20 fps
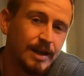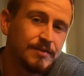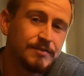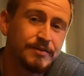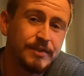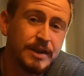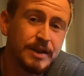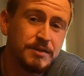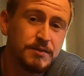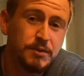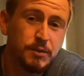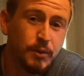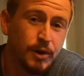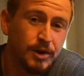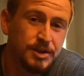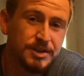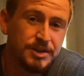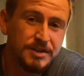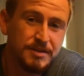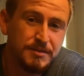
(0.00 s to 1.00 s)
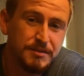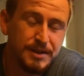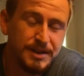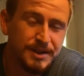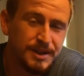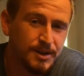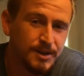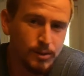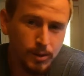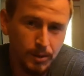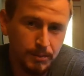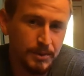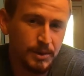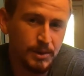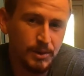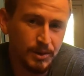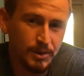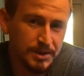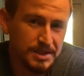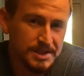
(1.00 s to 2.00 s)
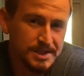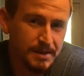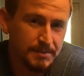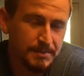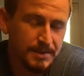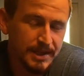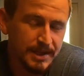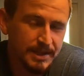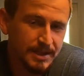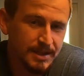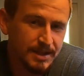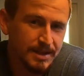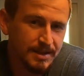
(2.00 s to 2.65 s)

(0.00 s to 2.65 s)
Thanks for watching the video. Hope you learned something.